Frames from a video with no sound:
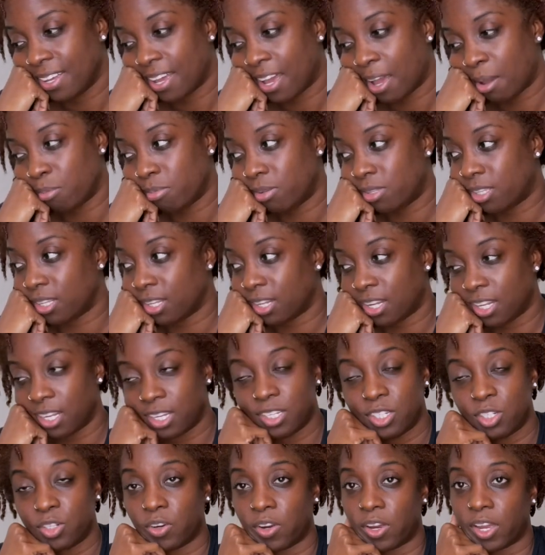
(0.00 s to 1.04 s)
I'm still
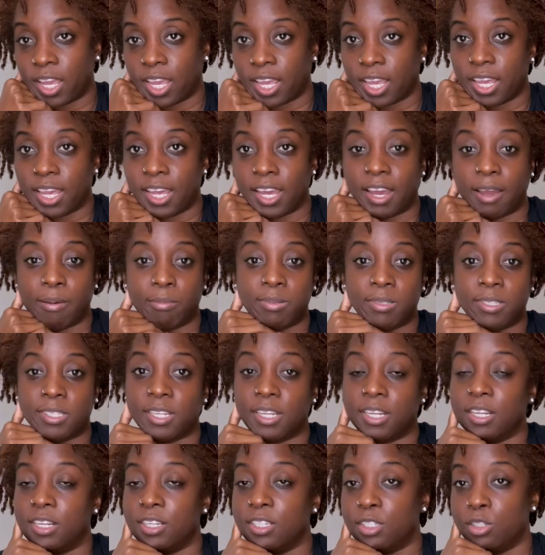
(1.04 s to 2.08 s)
enjoying it. I'm
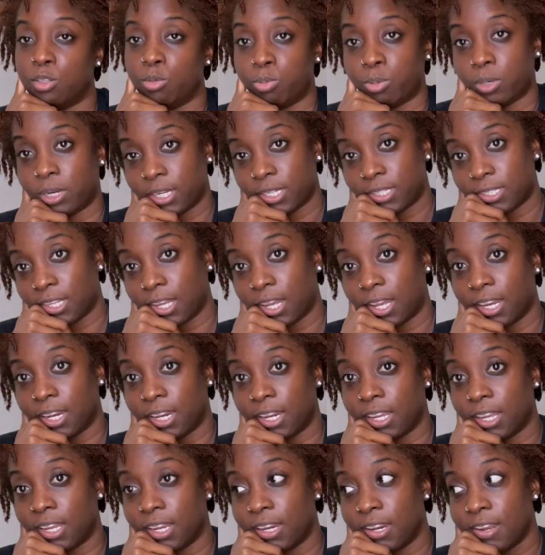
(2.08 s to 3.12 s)
still super
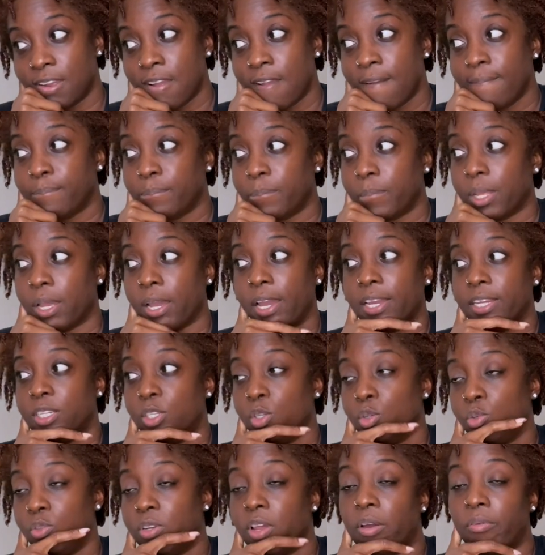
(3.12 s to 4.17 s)
excited. I
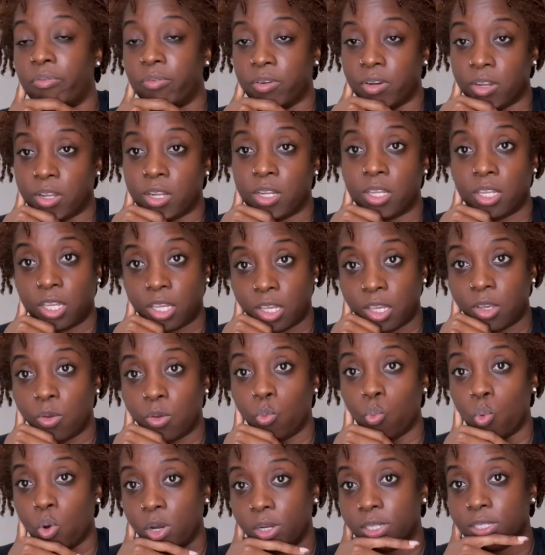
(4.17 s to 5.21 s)
do definitely
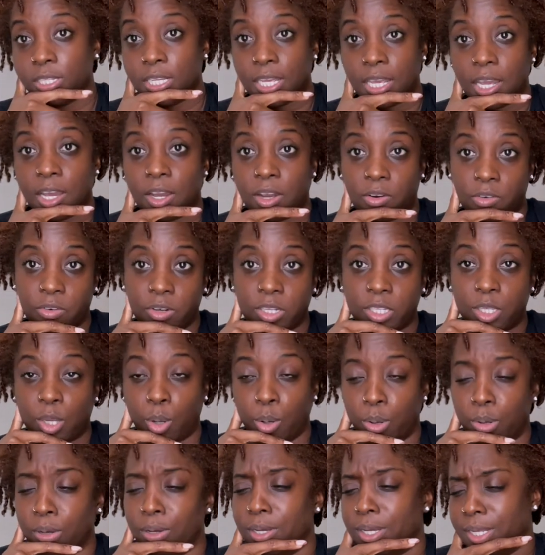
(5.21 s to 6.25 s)
want to get a
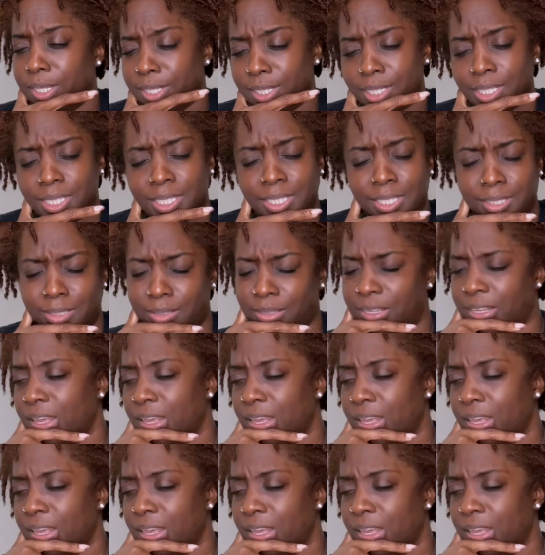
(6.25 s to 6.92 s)
retwist.